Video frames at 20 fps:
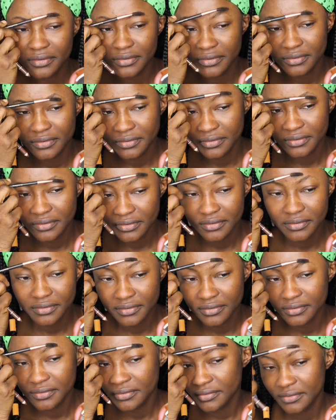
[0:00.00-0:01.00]

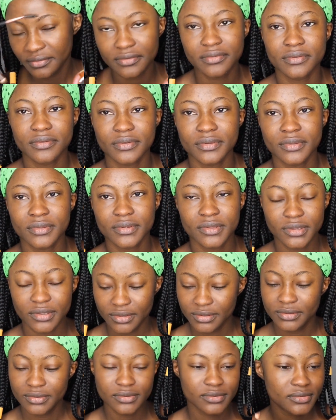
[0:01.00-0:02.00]
writing, you know, in the
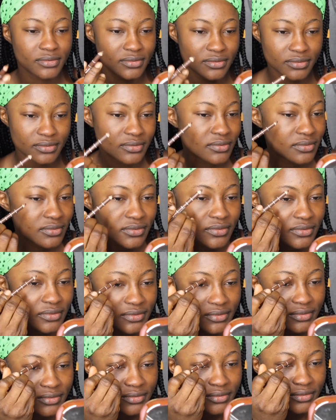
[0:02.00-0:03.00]
description box because I
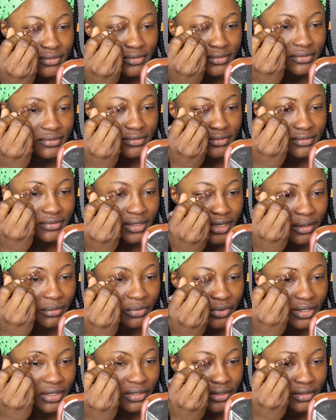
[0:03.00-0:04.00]
prefer you
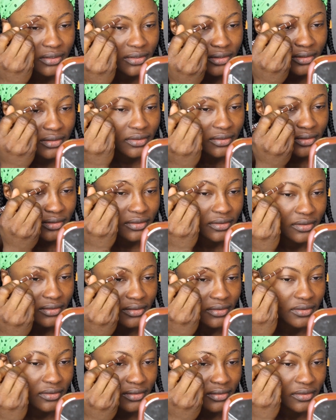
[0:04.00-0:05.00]
listen so that
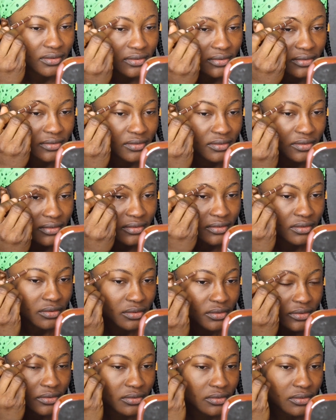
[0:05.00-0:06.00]
you get to
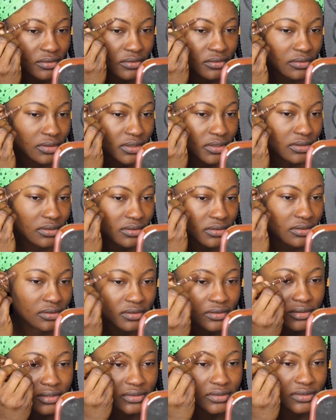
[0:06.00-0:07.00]
know the names
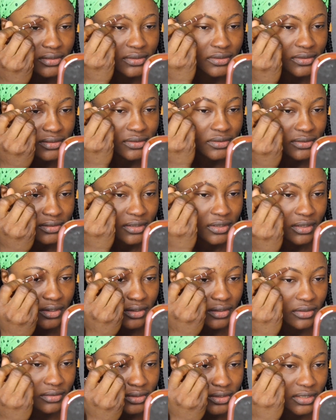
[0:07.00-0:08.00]
that I'm mentioning.
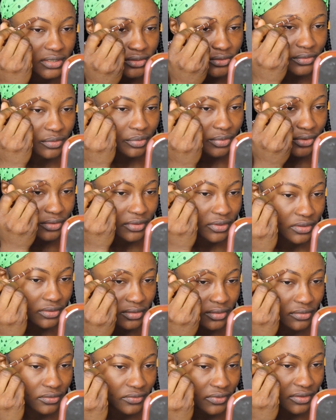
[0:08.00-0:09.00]
So this is a
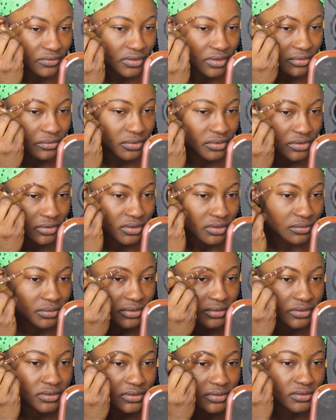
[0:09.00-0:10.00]
normal brown
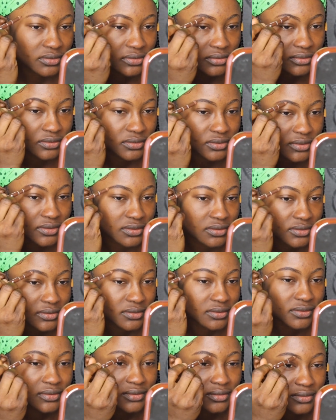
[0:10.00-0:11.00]
pencil
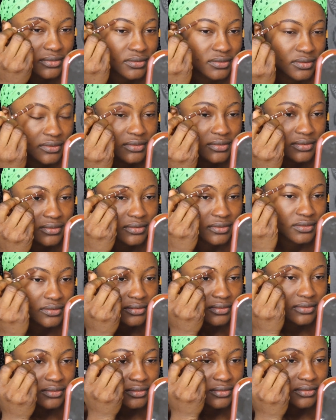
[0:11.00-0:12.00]
from
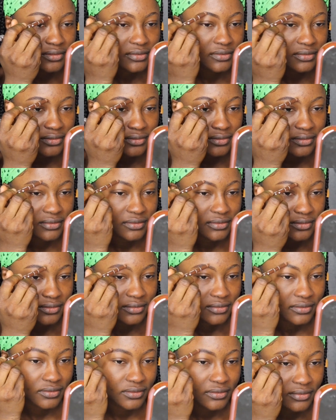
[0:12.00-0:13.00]
Davis
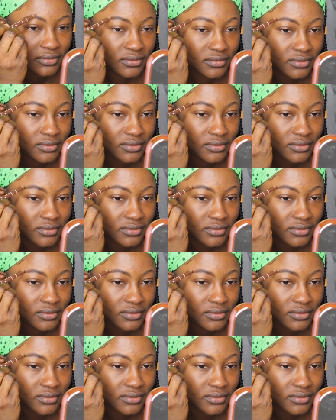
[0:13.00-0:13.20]
Cosmetics